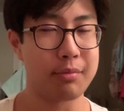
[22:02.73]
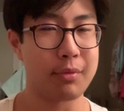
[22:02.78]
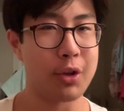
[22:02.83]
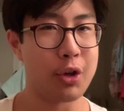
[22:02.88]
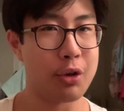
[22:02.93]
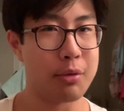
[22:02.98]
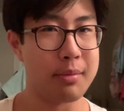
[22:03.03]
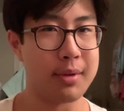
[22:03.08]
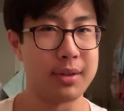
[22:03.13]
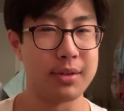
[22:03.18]

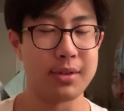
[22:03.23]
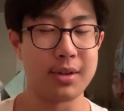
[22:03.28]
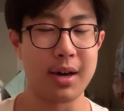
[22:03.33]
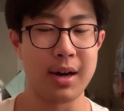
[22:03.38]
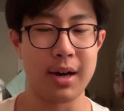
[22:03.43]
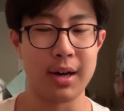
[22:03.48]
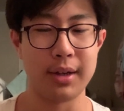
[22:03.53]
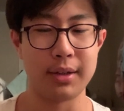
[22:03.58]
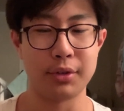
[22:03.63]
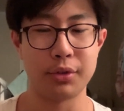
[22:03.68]
humans
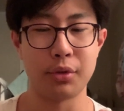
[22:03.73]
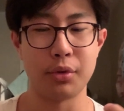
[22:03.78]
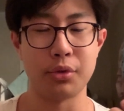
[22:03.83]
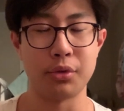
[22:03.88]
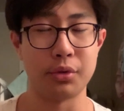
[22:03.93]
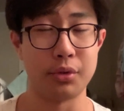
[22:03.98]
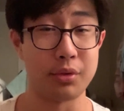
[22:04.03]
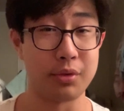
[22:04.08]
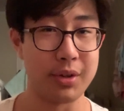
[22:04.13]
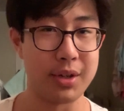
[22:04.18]
are
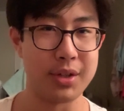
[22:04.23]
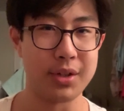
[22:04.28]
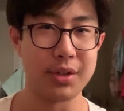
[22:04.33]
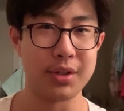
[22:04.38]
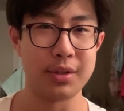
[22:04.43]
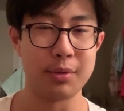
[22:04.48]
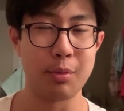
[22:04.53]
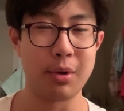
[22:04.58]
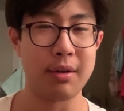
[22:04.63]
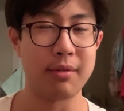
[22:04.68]
social
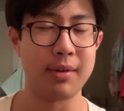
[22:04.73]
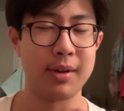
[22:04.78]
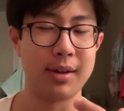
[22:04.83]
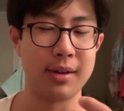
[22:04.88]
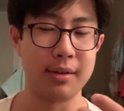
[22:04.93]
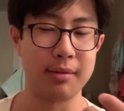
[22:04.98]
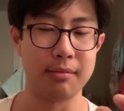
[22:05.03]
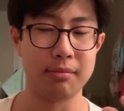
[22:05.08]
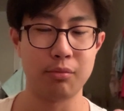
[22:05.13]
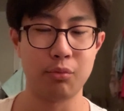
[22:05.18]
creatures,
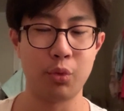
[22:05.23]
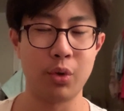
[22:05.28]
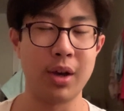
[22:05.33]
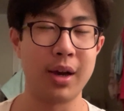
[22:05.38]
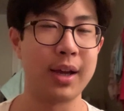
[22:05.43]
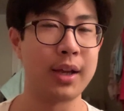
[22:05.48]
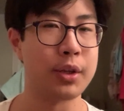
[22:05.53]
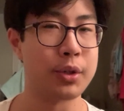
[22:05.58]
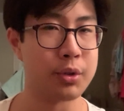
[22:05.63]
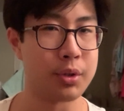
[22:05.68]
whether we are
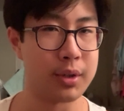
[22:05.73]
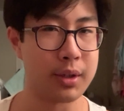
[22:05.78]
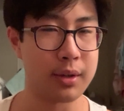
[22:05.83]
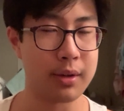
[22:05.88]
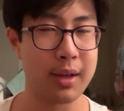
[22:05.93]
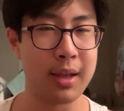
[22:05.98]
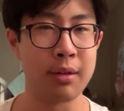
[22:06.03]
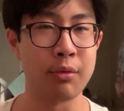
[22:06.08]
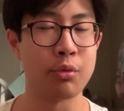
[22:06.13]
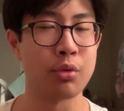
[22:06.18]
intro
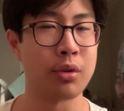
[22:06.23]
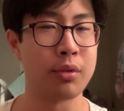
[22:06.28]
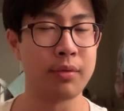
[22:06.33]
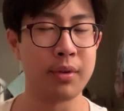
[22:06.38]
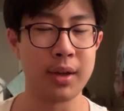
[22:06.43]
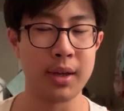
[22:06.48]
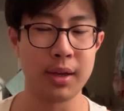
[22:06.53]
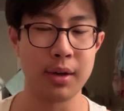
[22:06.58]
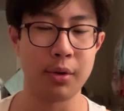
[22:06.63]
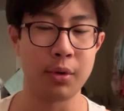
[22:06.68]

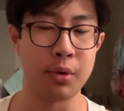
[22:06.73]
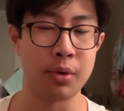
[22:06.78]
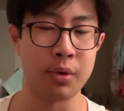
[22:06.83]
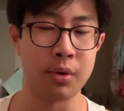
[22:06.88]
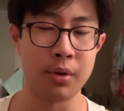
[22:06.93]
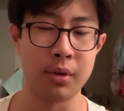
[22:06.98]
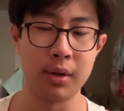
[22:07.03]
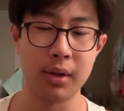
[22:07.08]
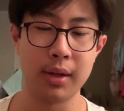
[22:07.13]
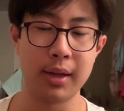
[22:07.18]
introvert
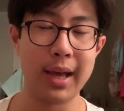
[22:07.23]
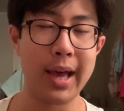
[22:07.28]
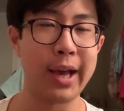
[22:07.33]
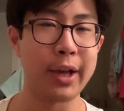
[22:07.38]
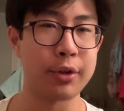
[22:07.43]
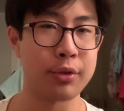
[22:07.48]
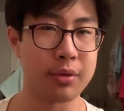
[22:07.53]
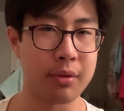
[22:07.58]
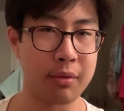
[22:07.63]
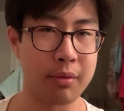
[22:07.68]
or
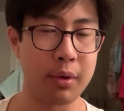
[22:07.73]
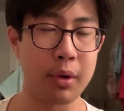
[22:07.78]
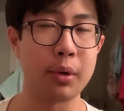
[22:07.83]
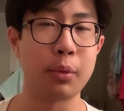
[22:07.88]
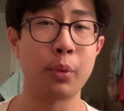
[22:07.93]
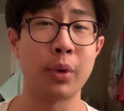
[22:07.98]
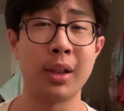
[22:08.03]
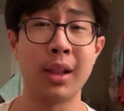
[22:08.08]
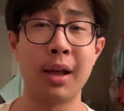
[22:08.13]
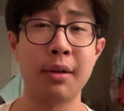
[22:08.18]
extrovert.
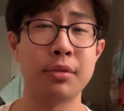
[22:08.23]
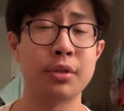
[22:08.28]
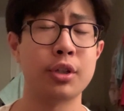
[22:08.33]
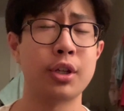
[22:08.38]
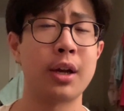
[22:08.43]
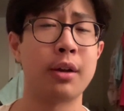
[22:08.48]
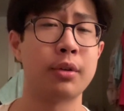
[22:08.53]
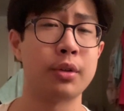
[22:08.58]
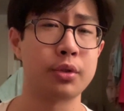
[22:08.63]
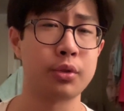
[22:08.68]
We love
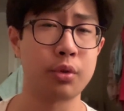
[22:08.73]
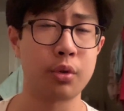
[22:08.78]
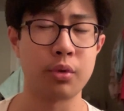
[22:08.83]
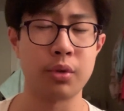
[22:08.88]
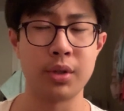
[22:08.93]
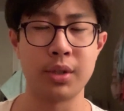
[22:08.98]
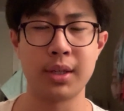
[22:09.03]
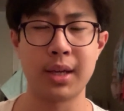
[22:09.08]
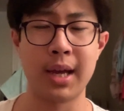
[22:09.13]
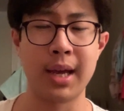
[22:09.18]
sharing
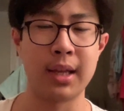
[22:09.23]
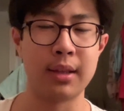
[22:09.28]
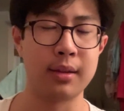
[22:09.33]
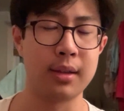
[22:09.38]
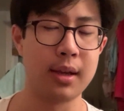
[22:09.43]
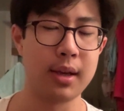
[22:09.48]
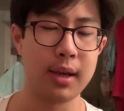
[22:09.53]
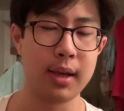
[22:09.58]
stories and